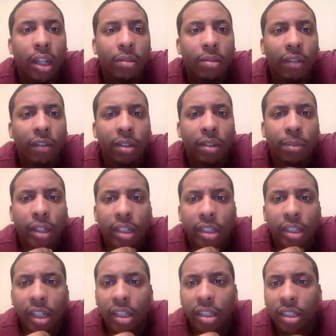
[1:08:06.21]
I'm definitely picking
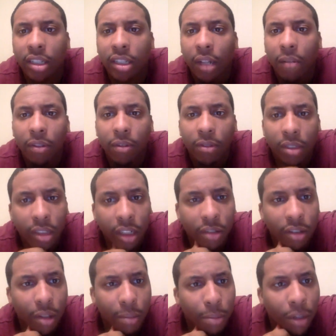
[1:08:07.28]
Giants to cover with
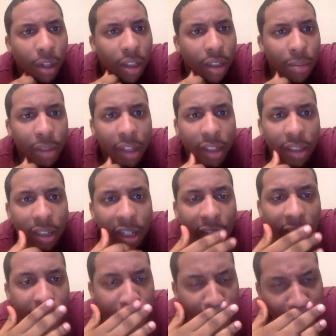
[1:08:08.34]
Saquon Barkley back there.
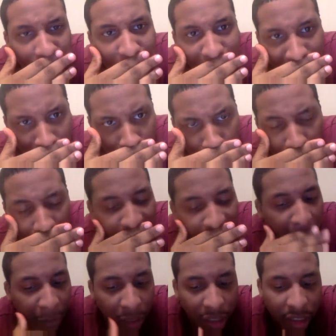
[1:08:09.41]
Tennessee doesn't put up
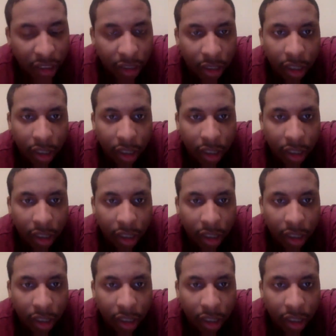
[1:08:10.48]
that much